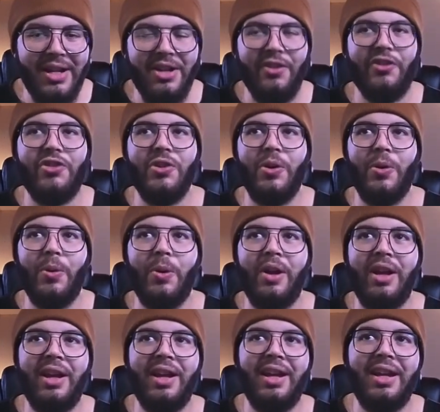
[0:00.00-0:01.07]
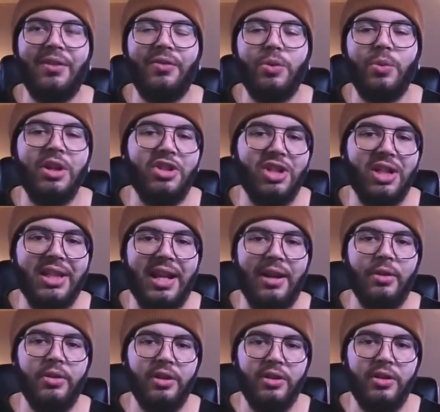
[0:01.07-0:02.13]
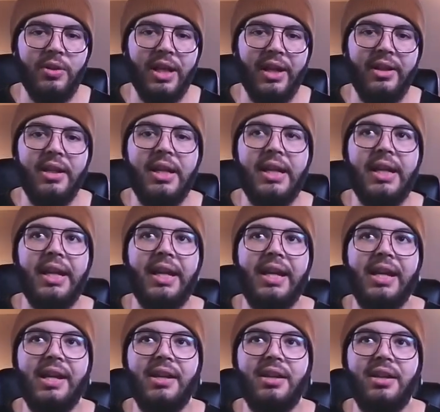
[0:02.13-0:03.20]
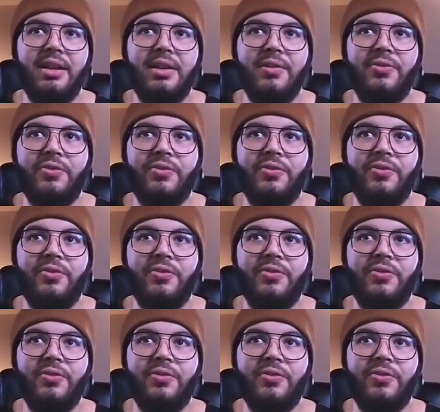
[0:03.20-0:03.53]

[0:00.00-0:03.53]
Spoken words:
So if you want to check that out, you can do that. And if,